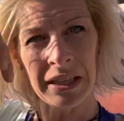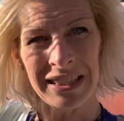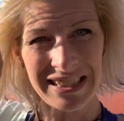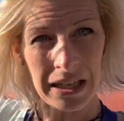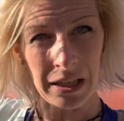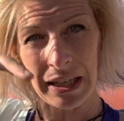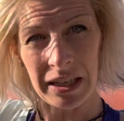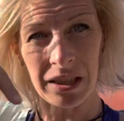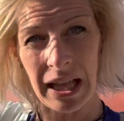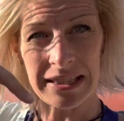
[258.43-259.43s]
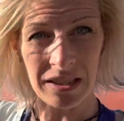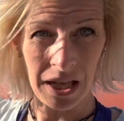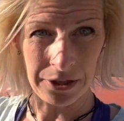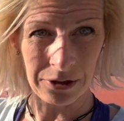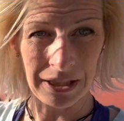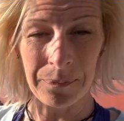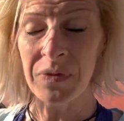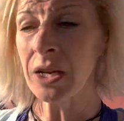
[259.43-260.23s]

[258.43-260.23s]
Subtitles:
and it's got like a glass liner in it.